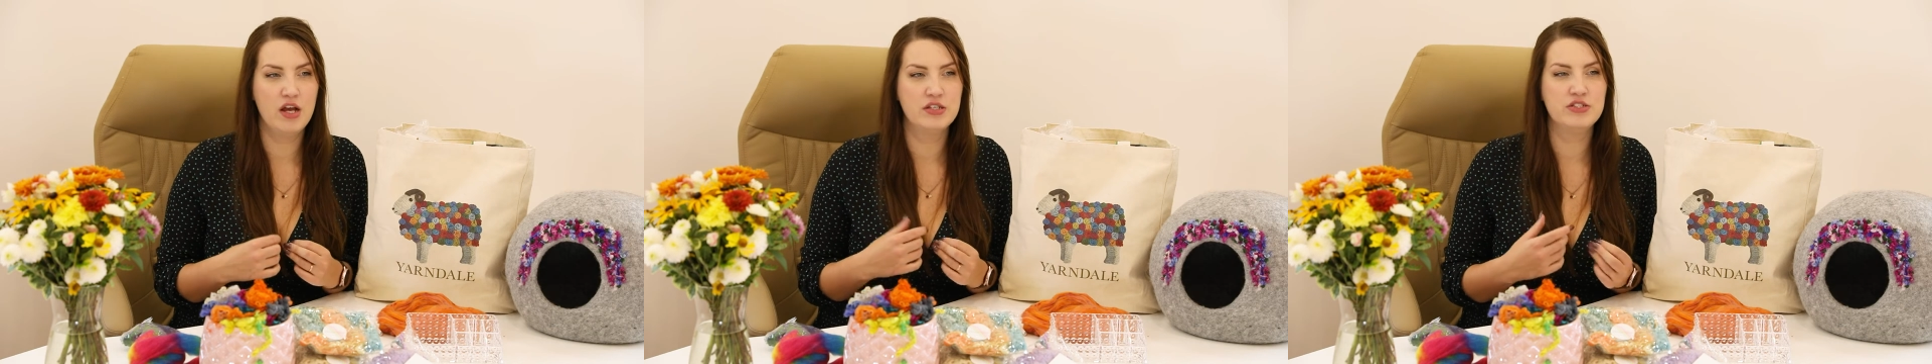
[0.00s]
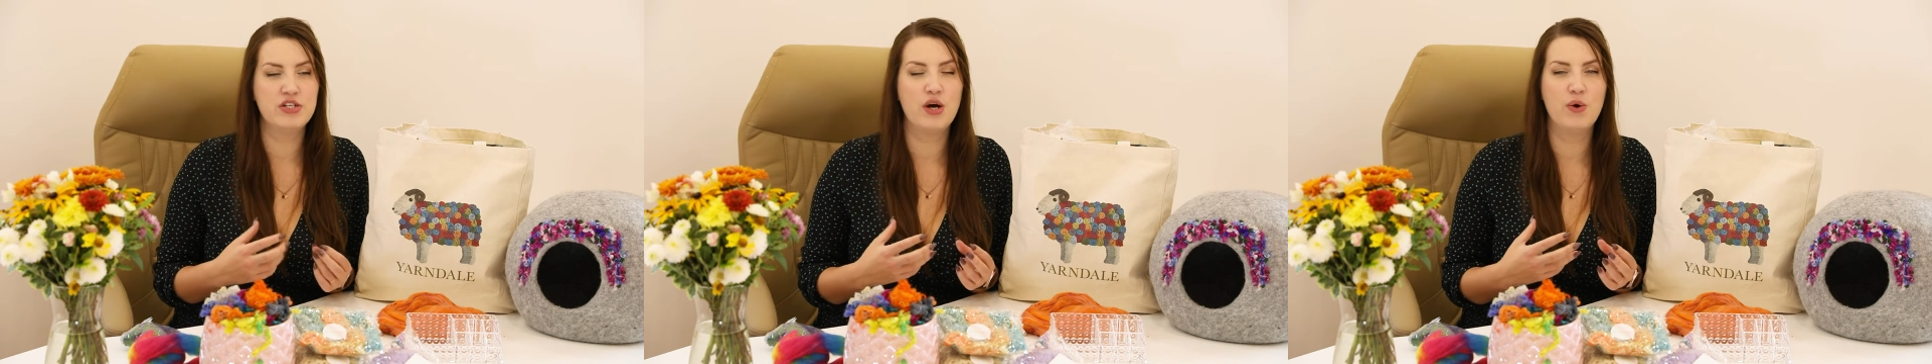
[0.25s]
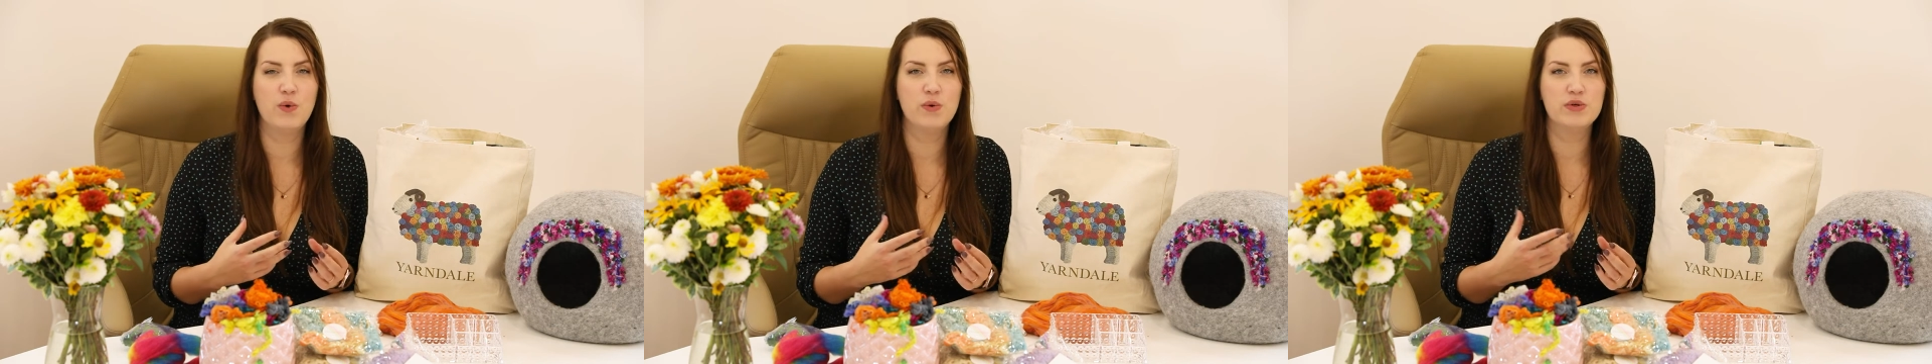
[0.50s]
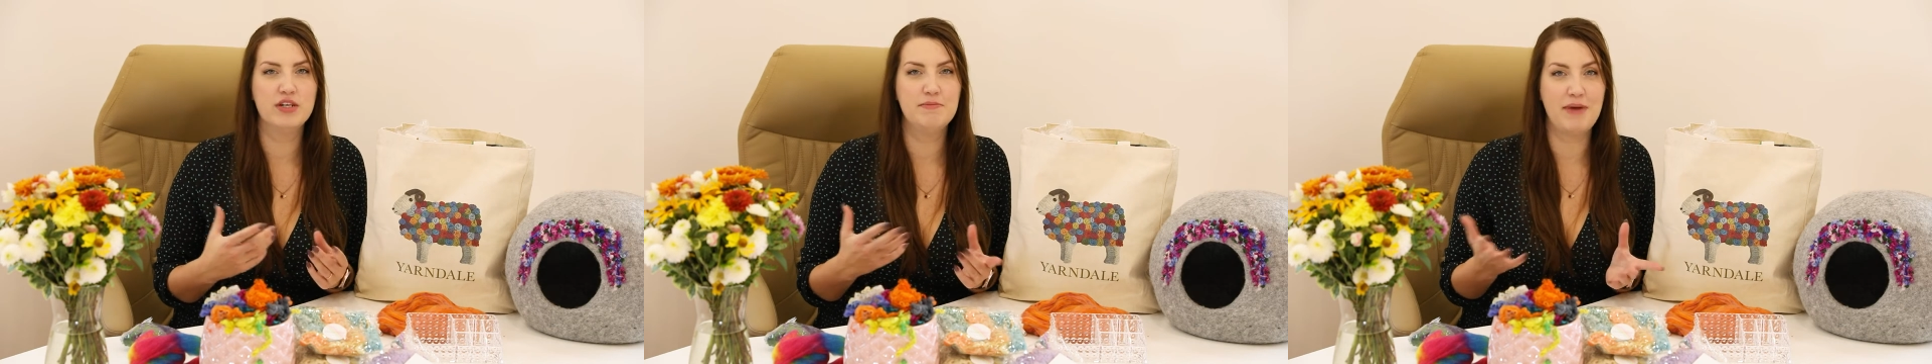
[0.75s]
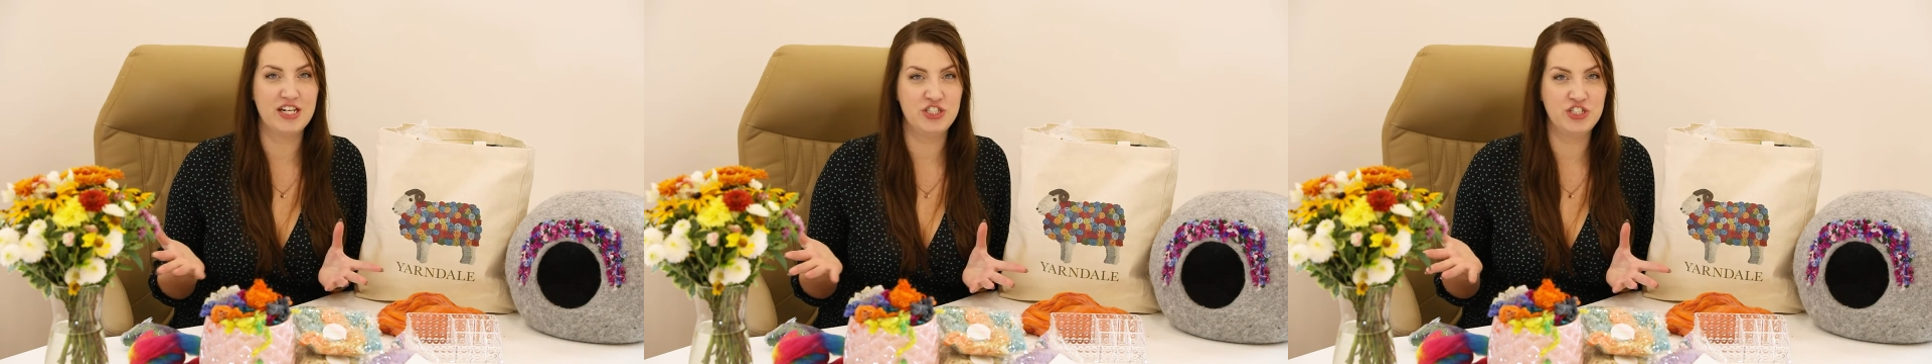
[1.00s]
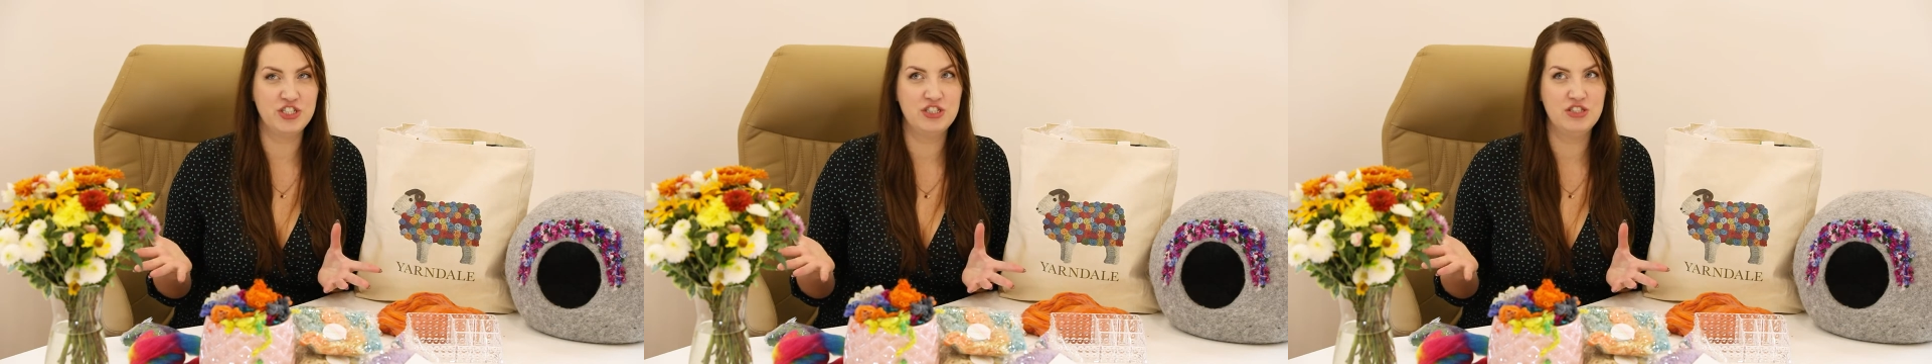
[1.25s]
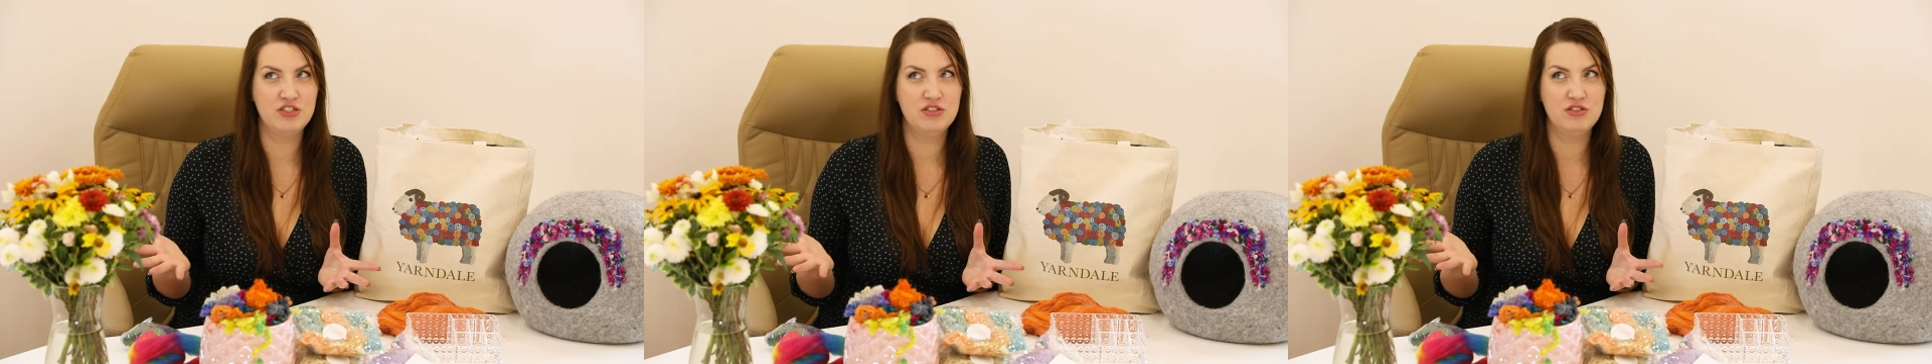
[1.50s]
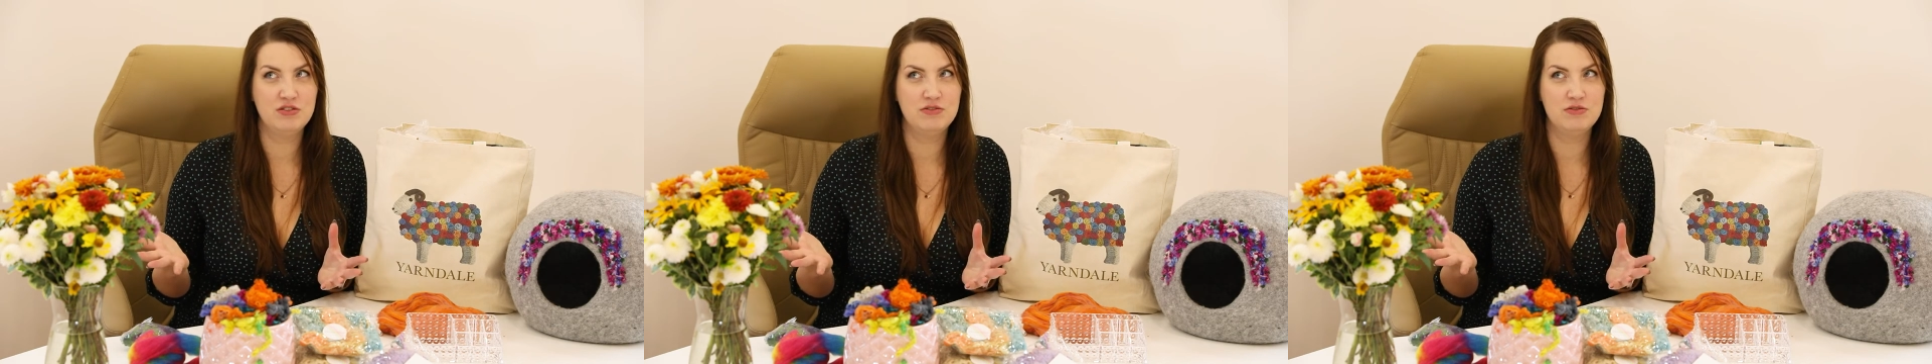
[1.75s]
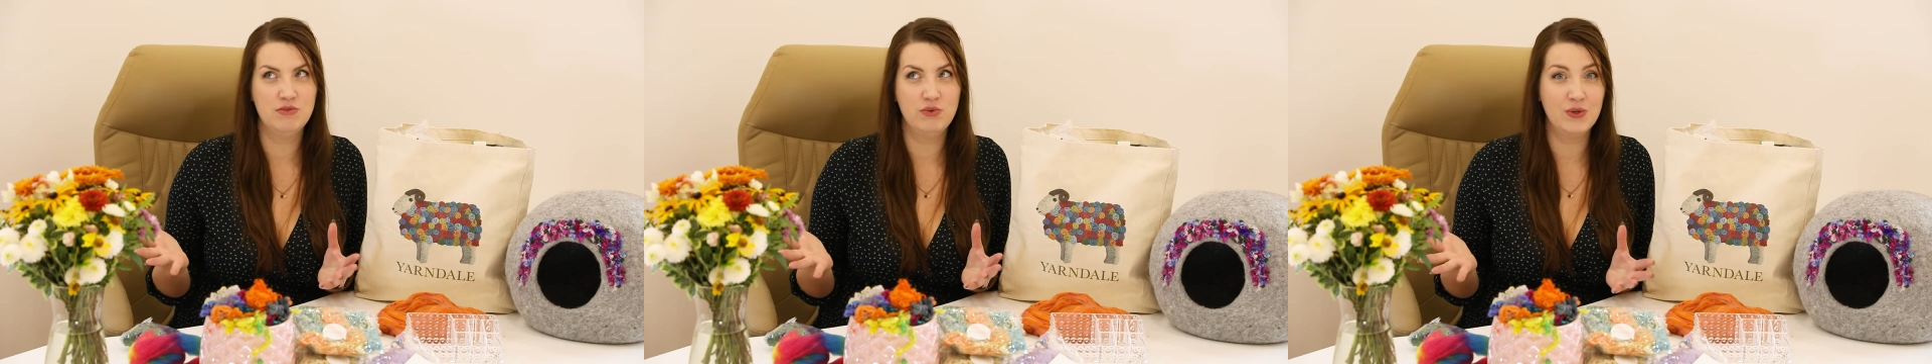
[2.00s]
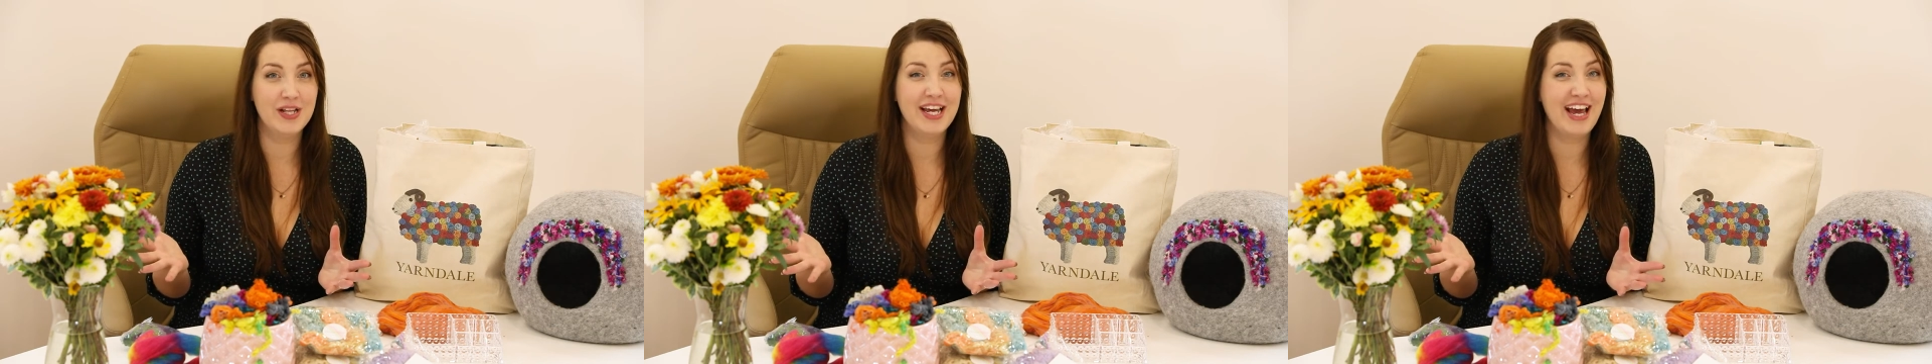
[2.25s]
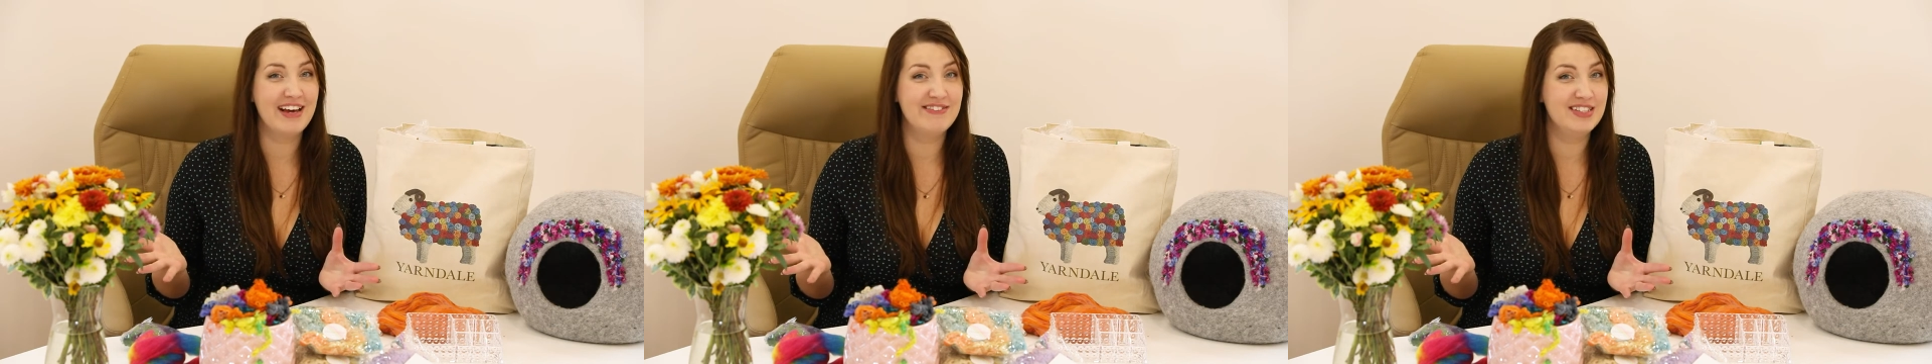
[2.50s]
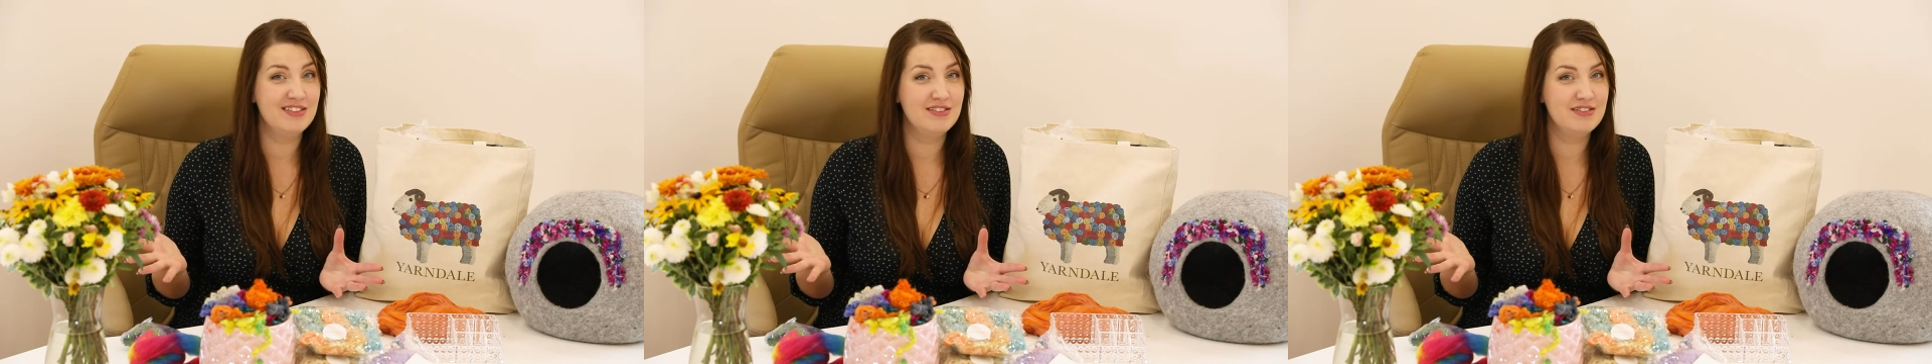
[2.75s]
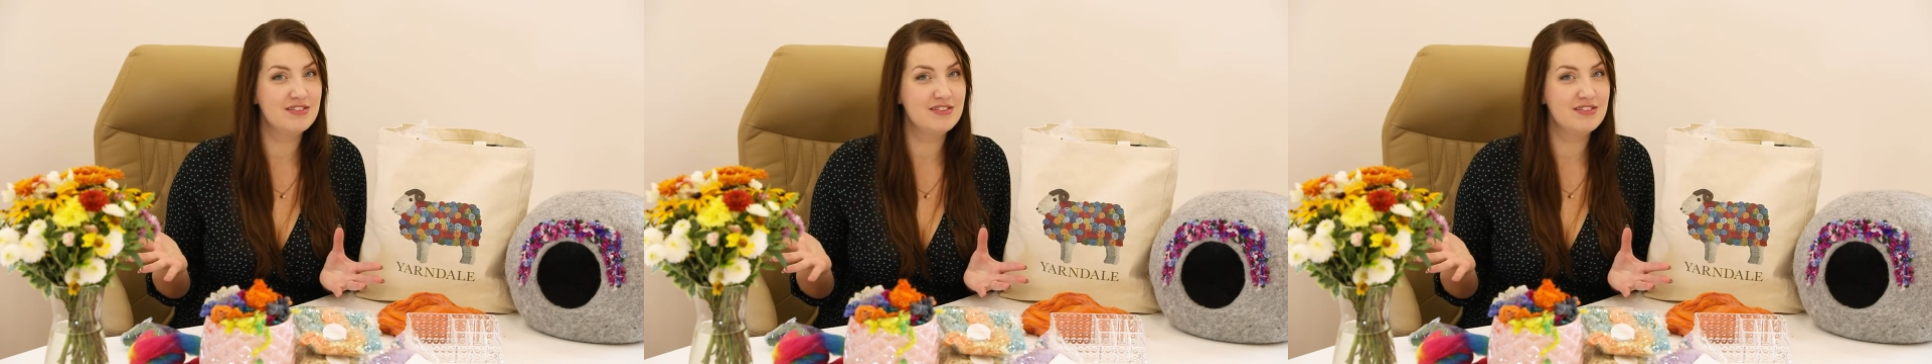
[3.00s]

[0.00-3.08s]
So imagine woolly heaven.